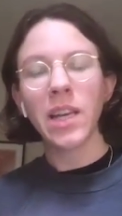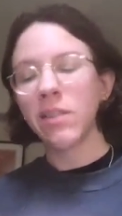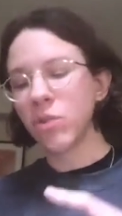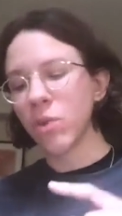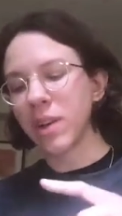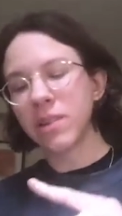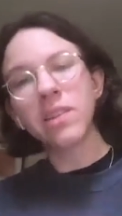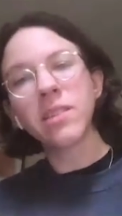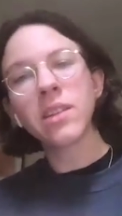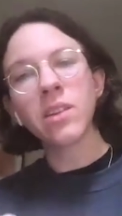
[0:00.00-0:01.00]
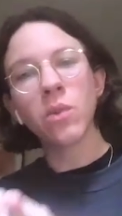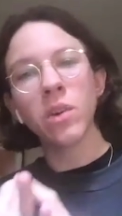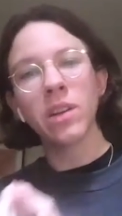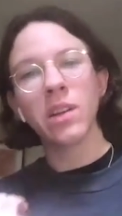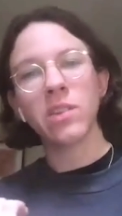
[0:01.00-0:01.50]
If you exist in an
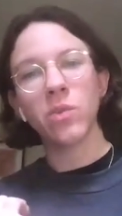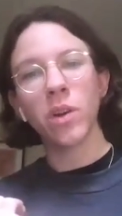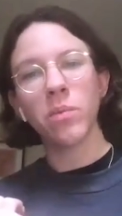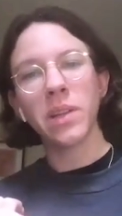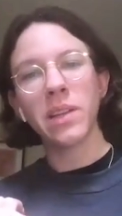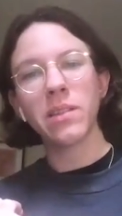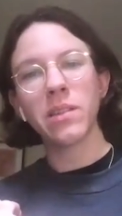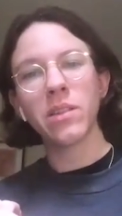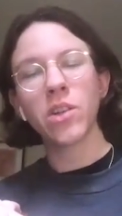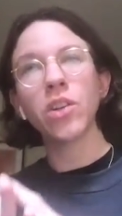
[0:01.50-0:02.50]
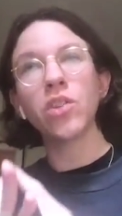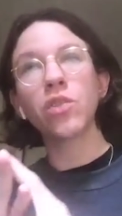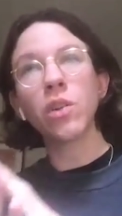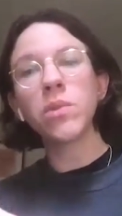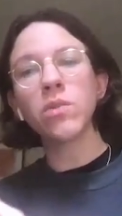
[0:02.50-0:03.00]
organized workplace,
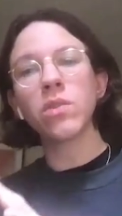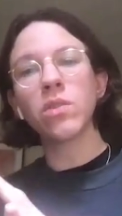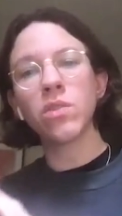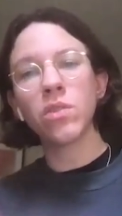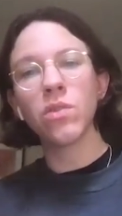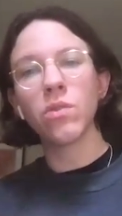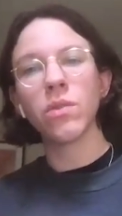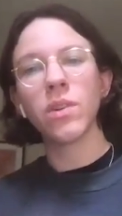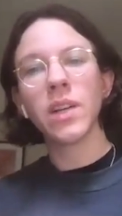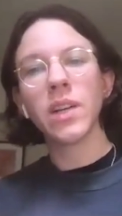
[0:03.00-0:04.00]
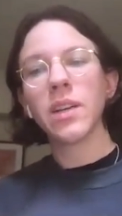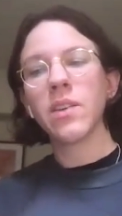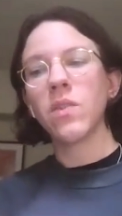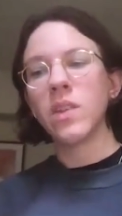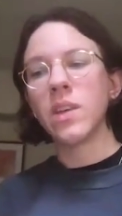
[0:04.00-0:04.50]
contribute to
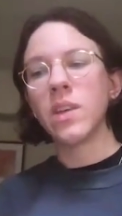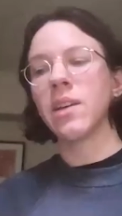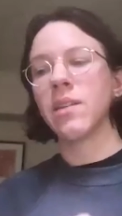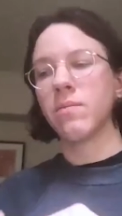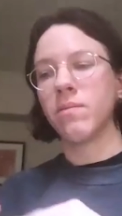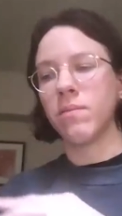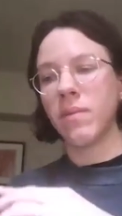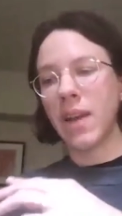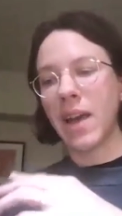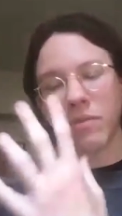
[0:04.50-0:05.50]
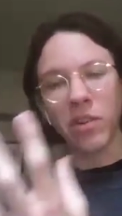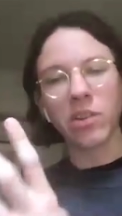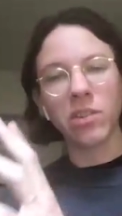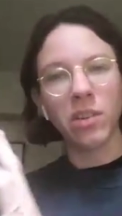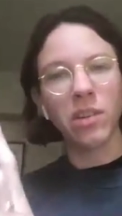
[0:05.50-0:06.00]
the
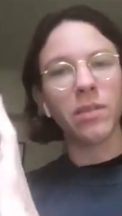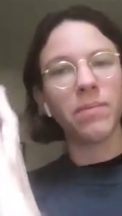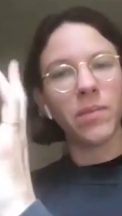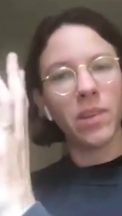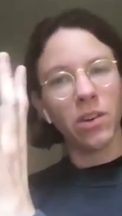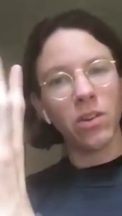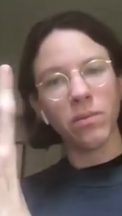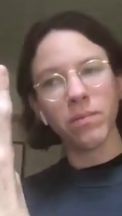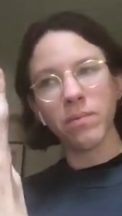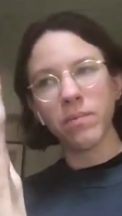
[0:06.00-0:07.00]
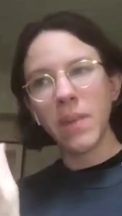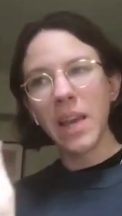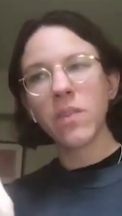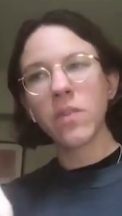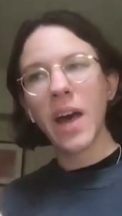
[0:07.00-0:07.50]
effort to,
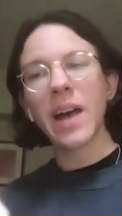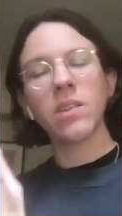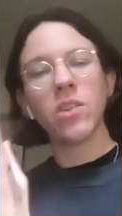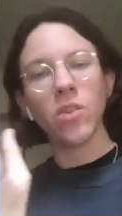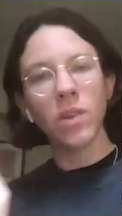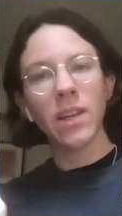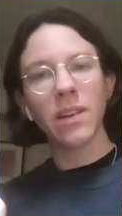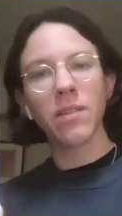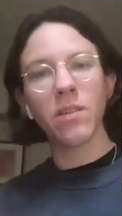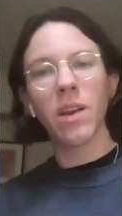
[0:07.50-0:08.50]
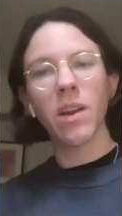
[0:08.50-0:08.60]
make that union